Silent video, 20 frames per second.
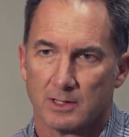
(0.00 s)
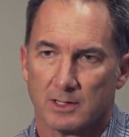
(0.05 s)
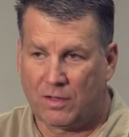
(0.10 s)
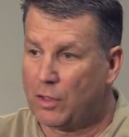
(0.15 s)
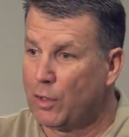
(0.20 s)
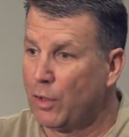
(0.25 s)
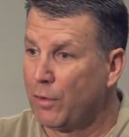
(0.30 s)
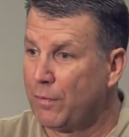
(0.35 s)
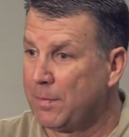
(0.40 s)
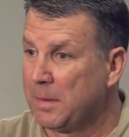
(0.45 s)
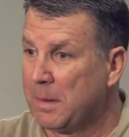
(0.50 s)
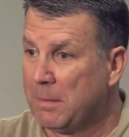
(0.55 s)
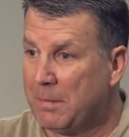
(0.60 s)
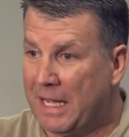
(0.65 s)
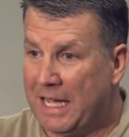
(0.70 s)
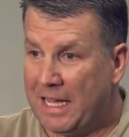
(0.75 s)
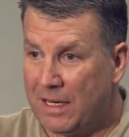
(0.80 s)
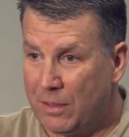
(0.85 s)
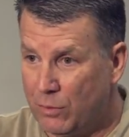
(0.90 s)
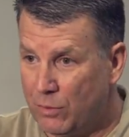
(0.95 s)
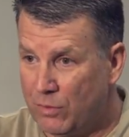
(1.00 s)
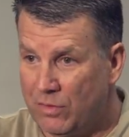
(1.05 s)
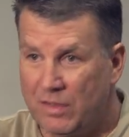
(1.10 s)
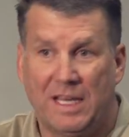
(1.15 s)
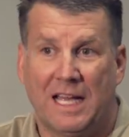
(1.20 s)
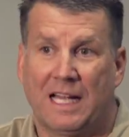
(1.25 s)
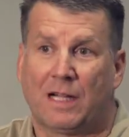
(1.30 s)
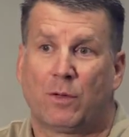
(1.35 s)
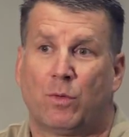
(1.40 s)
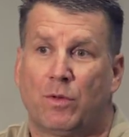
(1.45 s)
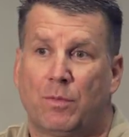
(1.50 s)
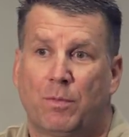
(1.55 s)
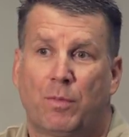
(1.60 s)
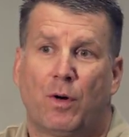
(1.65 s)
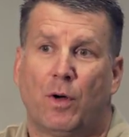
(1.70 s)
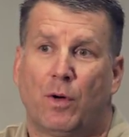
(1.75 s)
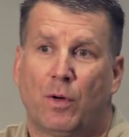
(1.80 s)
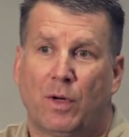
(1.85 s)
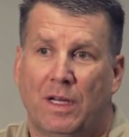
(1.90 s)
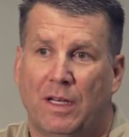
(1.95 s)
To go from a man whose neck was
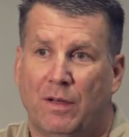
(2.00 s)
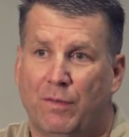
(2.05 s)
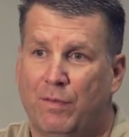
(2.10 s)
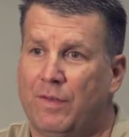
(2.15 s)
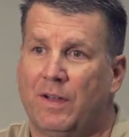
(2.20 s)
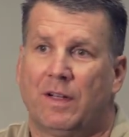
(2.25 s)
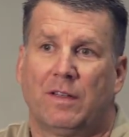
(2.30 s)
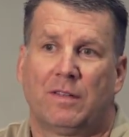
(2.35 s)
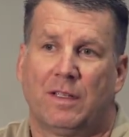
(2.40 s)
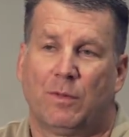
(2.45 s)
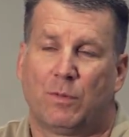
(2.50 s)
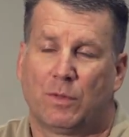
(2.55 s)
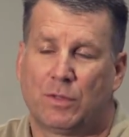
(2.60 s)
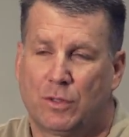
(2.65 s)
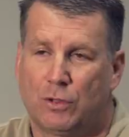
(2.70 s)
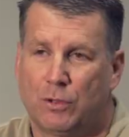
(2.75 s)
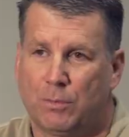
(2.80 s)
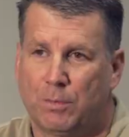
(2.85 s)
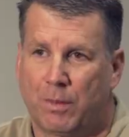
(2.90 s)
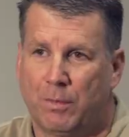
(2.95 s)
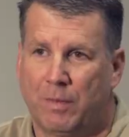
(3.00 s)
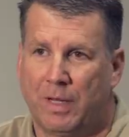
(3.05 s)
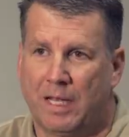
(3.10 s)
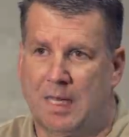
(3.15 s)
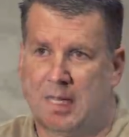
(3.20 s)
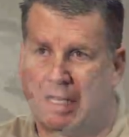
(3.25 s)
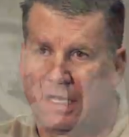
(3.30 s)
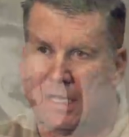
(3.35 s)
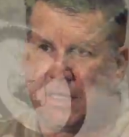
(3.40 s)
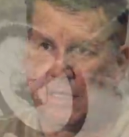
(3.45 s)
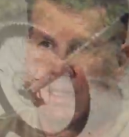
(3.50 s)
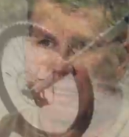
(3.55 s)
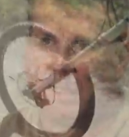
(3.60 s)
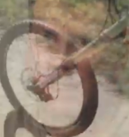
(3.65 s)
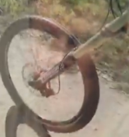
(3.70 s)
broken and felt he was Superman